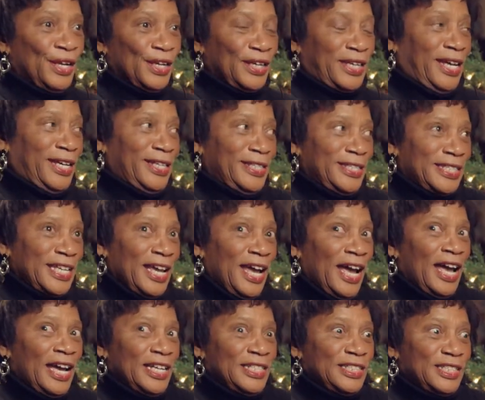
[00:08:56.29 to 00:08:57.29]
Because
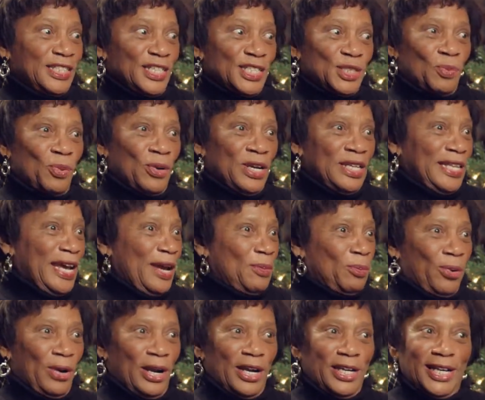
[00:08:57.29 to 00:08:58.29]
I just prayed that
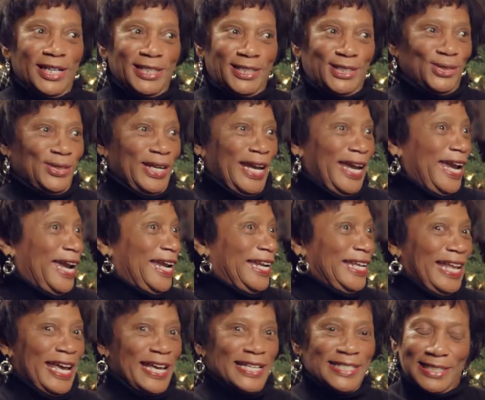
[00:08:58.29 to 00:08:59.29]
prayer yesterday and
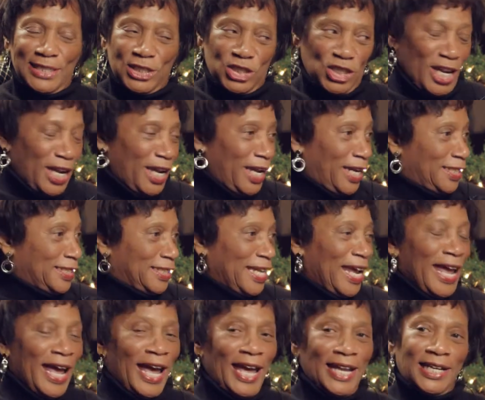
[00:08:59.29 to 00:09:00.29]
it hasn't changed.
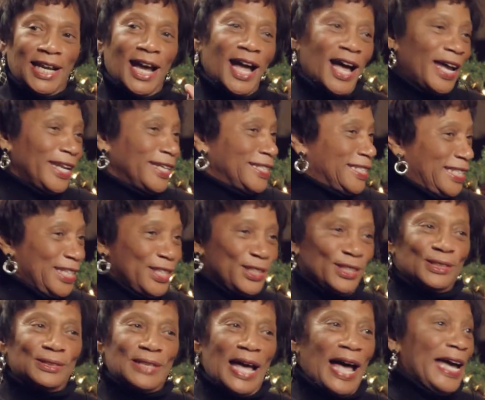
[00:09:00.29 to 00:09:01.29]
And God,
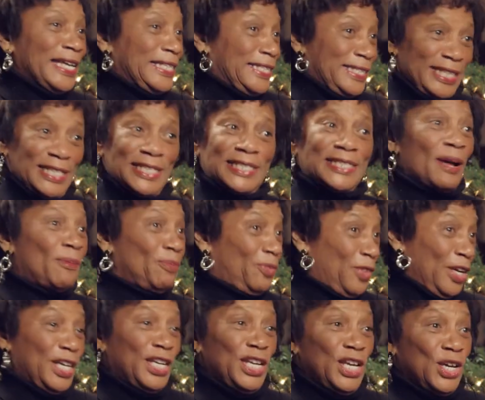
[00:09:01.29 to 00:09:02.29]
until I see
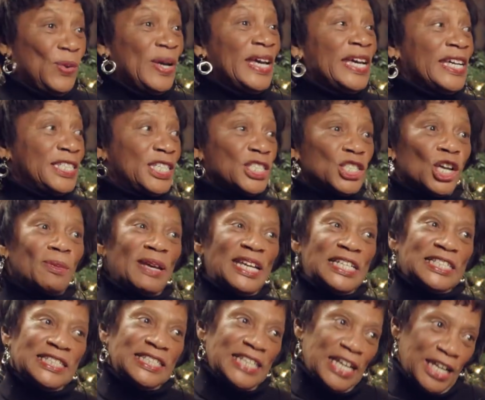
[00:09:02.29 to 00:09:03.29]
something new, it's just going to
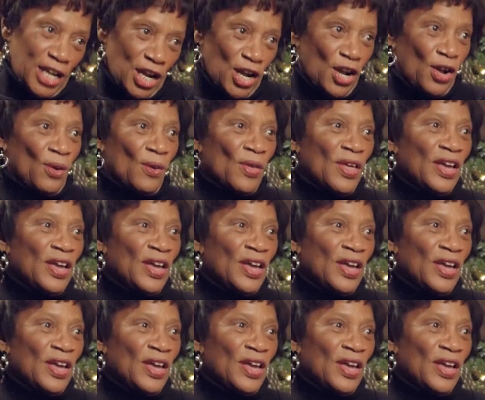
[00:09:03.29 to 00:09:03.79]
be ditto.